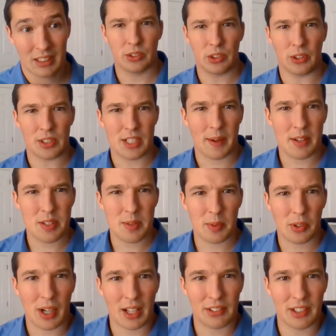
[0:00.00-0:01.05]
So let's talk about
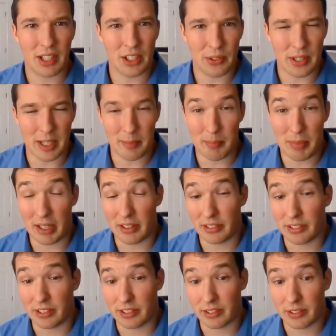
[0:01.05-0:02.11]
some cross-country
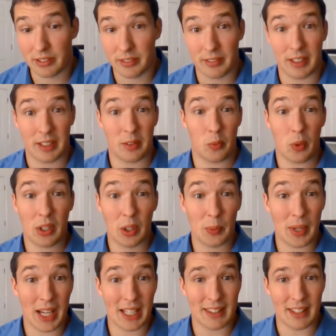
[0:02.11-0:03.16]
comparisons. Like, where are
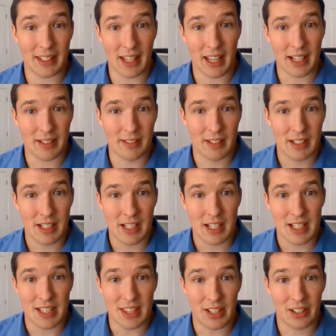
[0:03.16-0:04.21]
we at today?
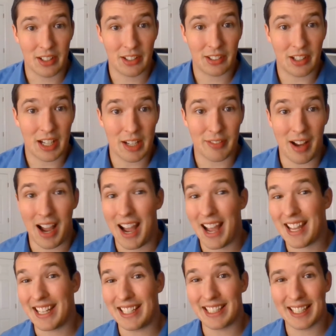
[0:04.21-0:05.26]
There are a lot of
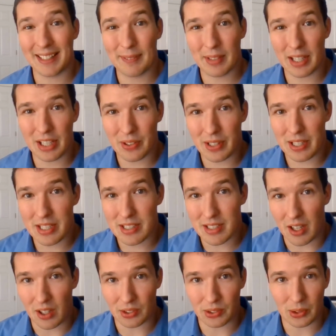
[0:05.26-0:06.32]
high-income
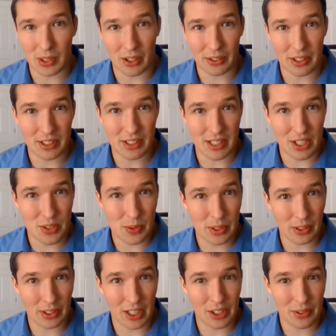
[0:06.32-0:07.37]
countries, also called
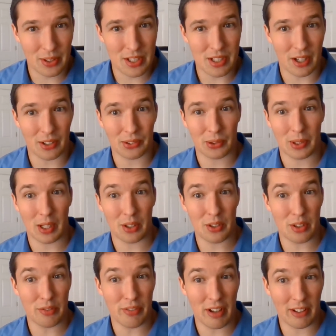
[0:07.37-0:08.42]
industrial countries, also
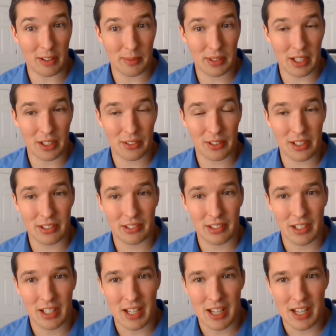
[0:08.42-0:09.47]
called developed countries.